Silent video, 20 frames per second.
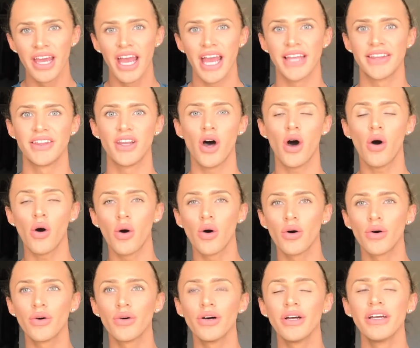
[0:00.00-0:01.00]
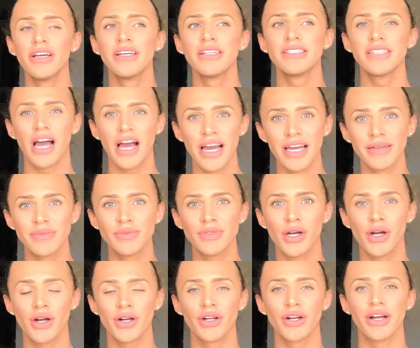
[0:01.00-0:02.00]
And the whole Time
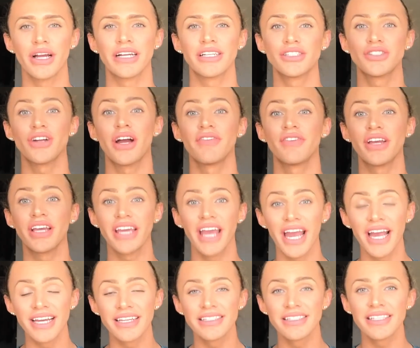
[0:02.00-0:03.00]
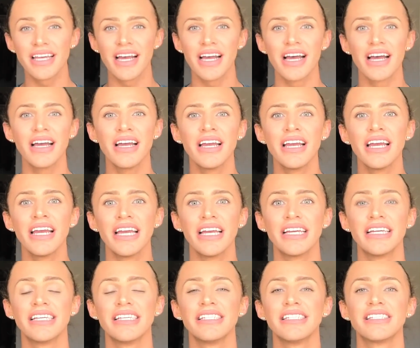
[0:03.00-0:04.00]
Turner extravaganza
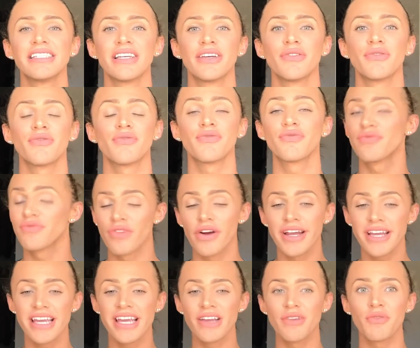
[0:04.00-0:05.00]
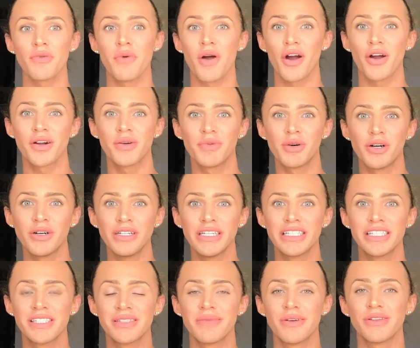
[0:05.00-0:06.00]
is freaking remarkable.
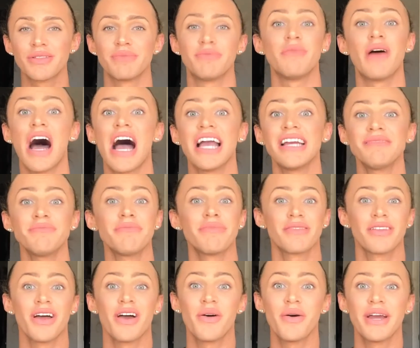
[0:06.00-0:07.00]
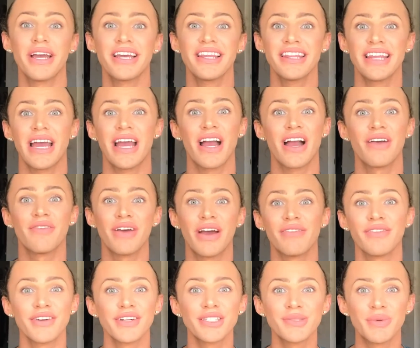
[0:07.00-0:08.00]
It's the most mind-blowing thing I've
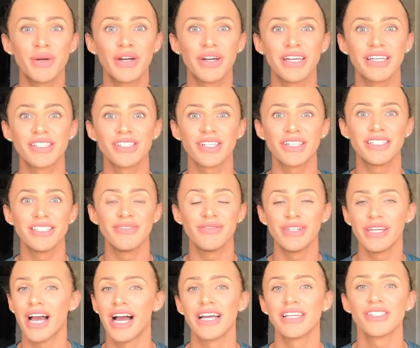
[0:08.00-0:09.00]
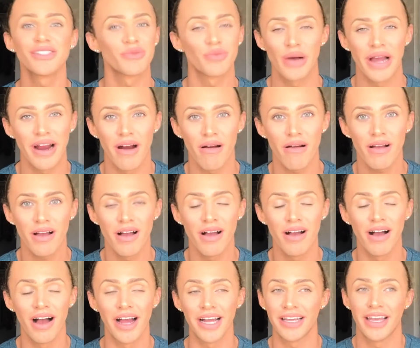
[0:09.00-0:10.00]
ever experienced on TV. I swear,
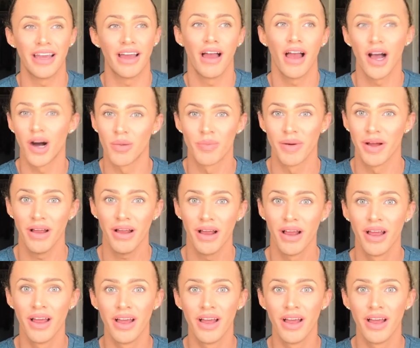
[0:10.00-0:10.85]
I can't help it.